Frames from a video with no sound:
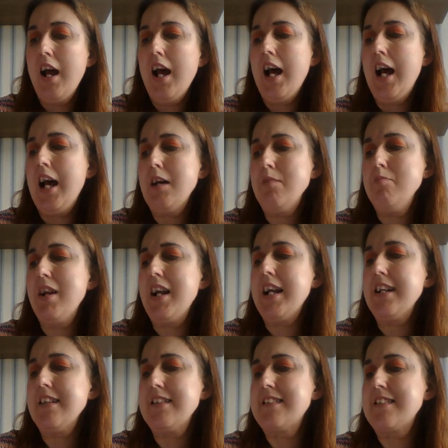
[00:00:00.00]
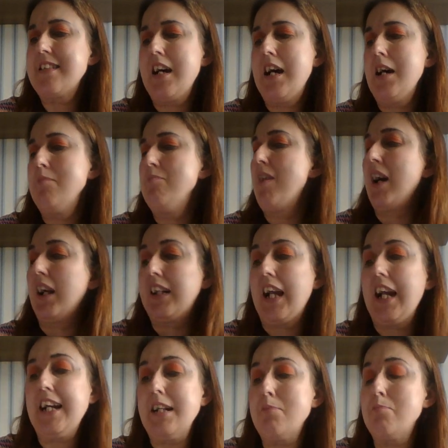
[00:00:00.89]
and is
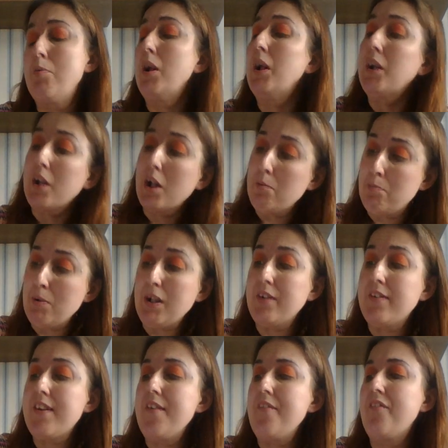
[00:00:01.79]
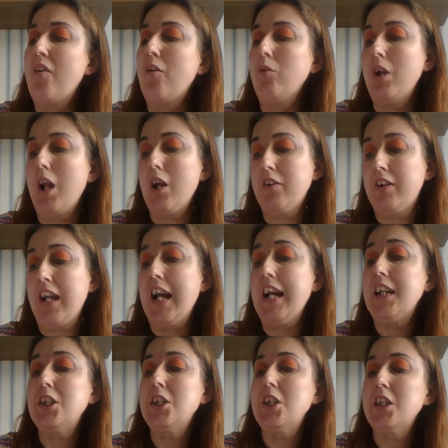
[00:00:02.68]
again a beautiful
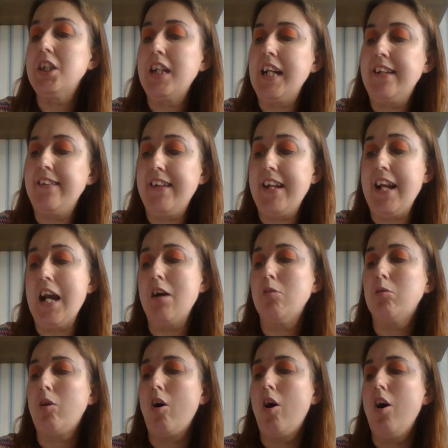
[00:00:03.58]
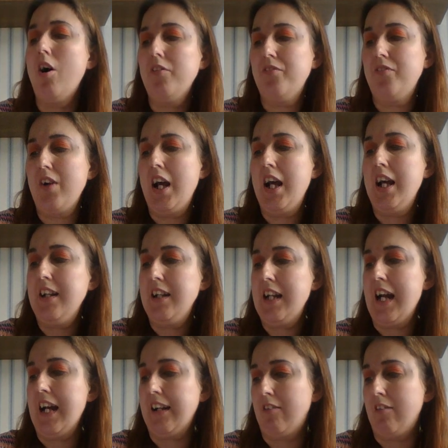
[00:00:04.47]
location in the Algarve at
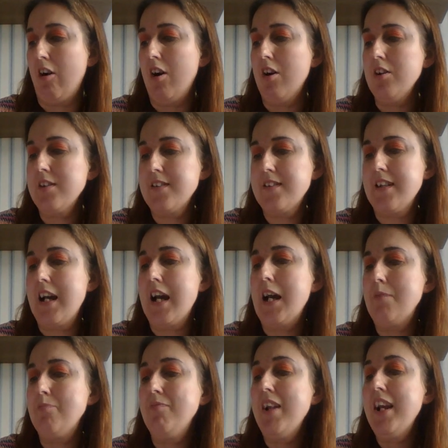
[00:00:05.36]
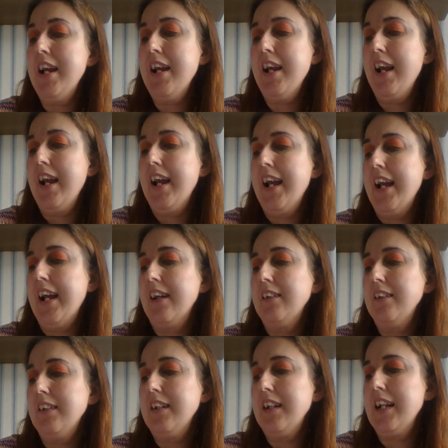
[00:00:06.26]
Lagos, and
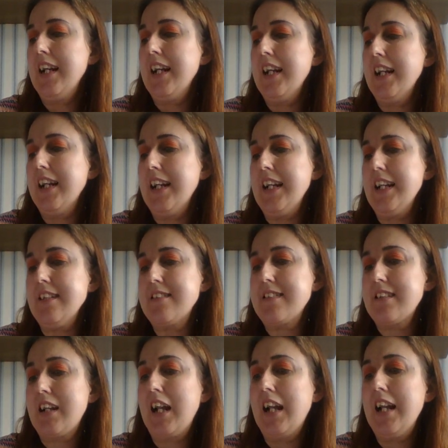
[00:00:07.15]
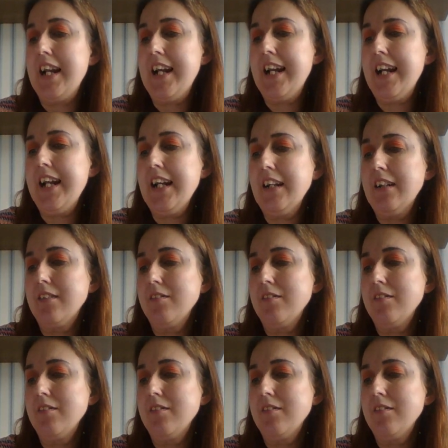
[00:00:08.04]
it's clear